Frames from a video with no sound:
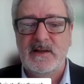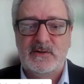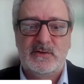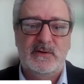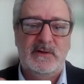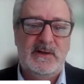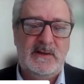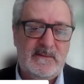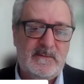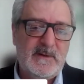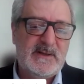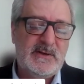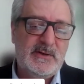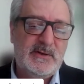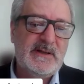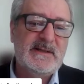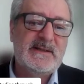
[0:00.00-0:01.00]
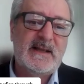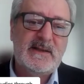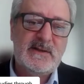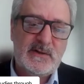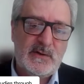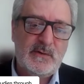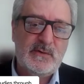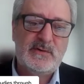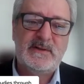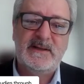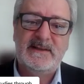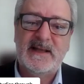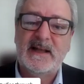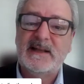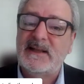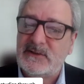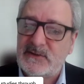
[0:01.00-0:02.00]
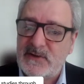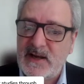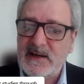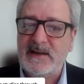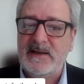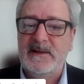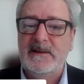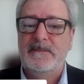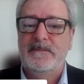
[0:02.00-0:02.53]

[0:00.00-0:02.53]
So students that chose the data track,